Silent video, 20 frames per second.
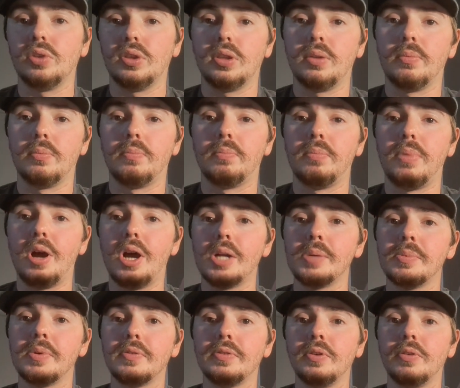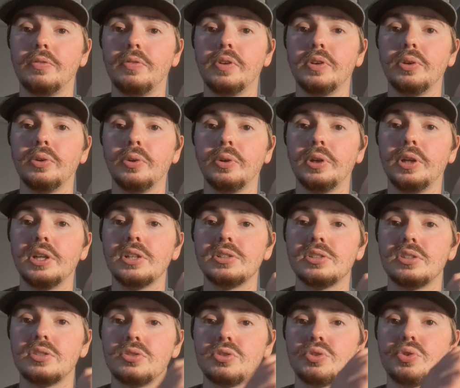the bottom of your finger
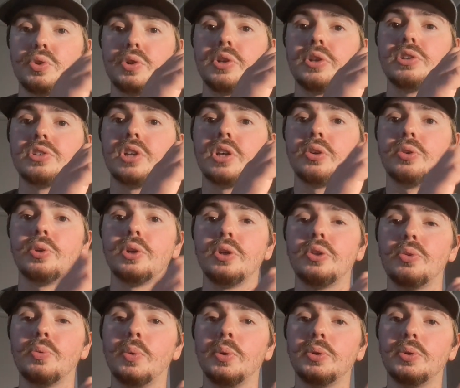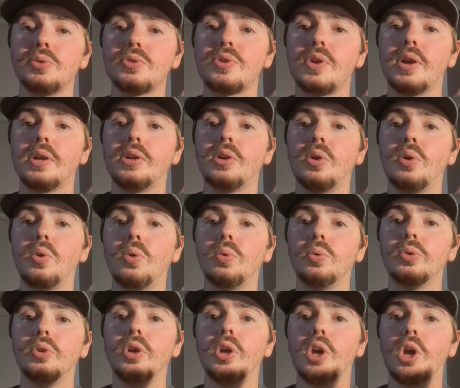against the strings underneath the one you're trying to
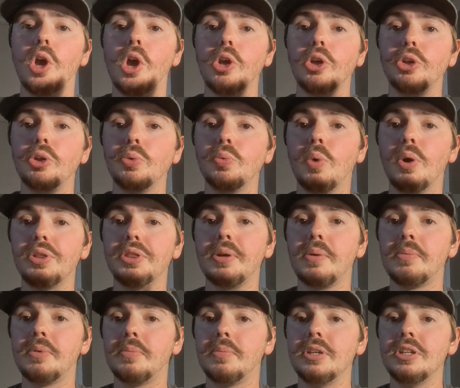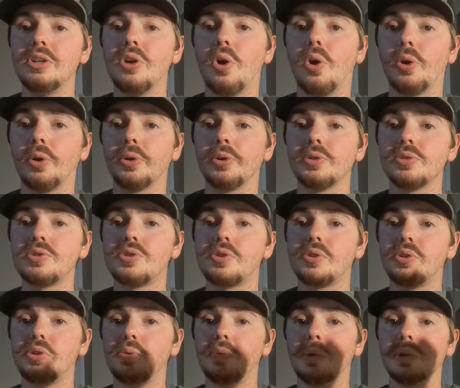hold. You want them to be
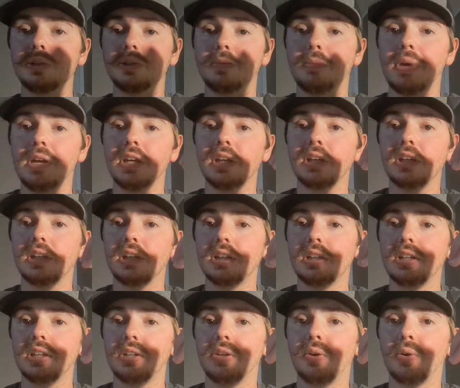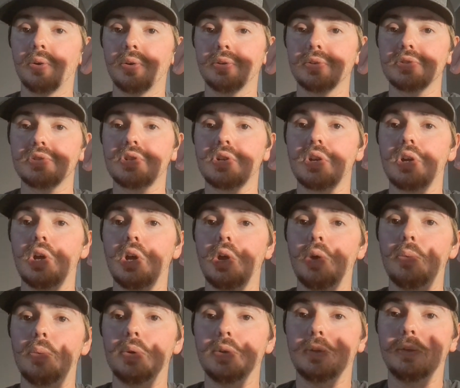arched. You want to make an arch
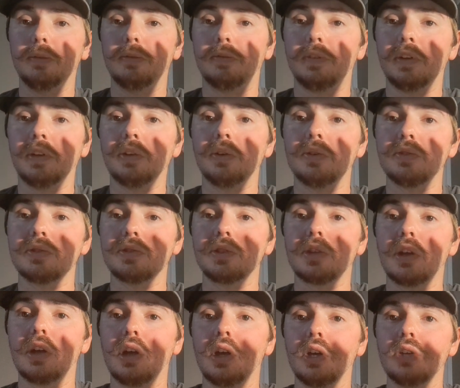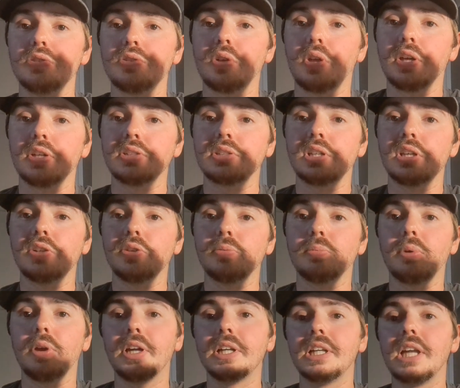with your fingers. So, like, say you're
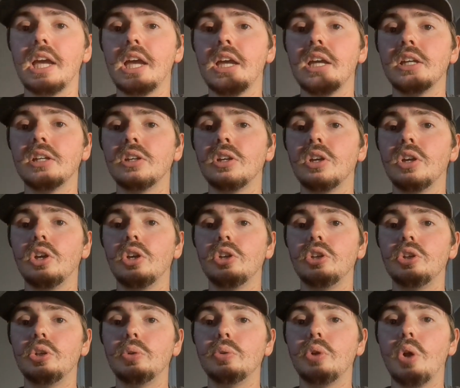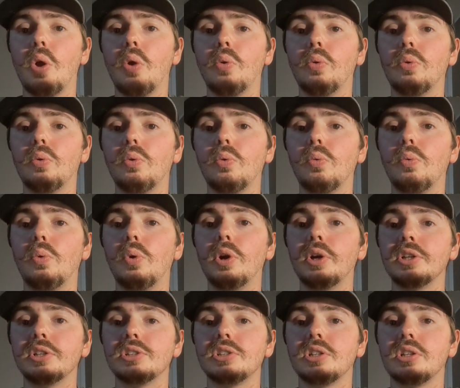playing A, you don't
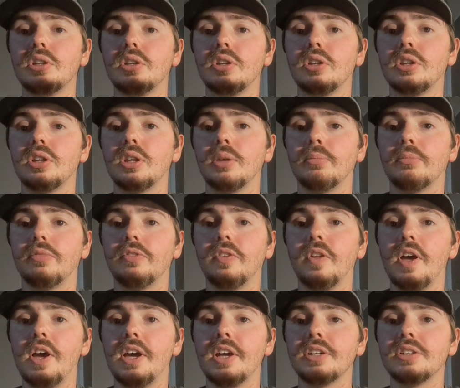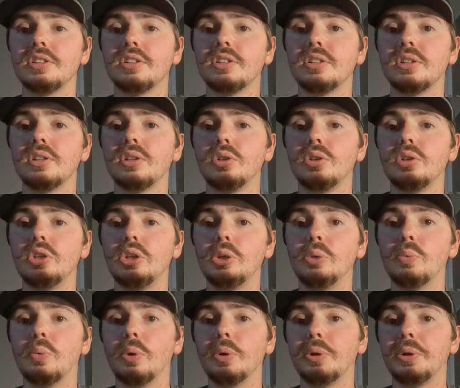want them flat.
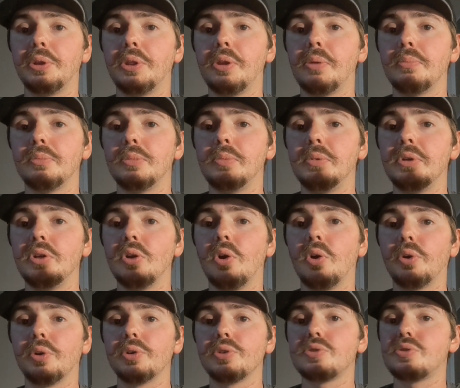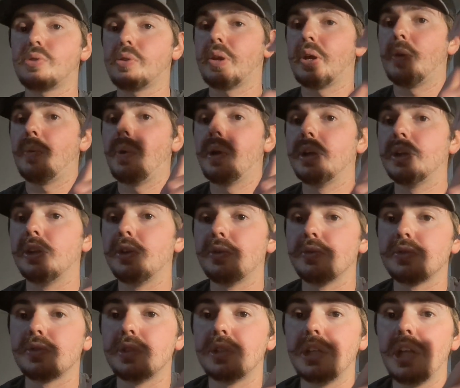You want them to be arched. So that way
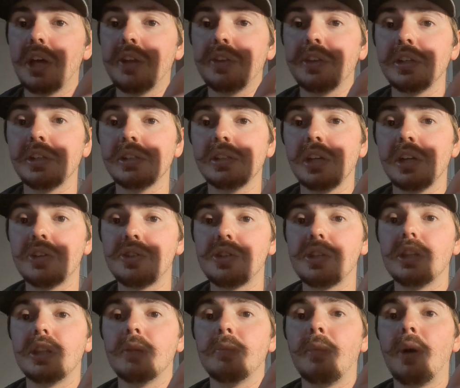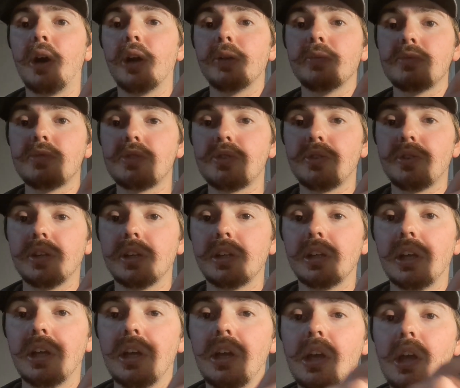there's nothing touching the bottom
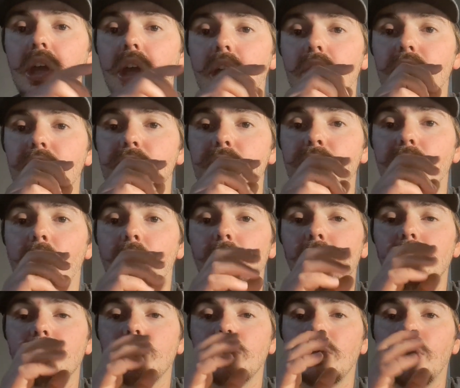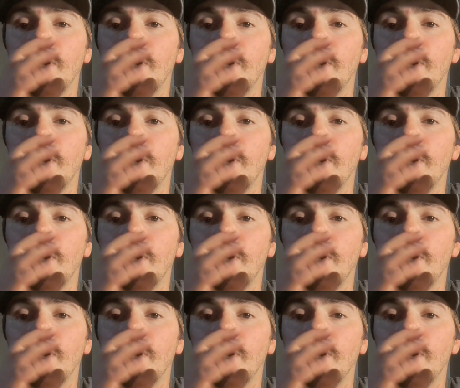string. You won't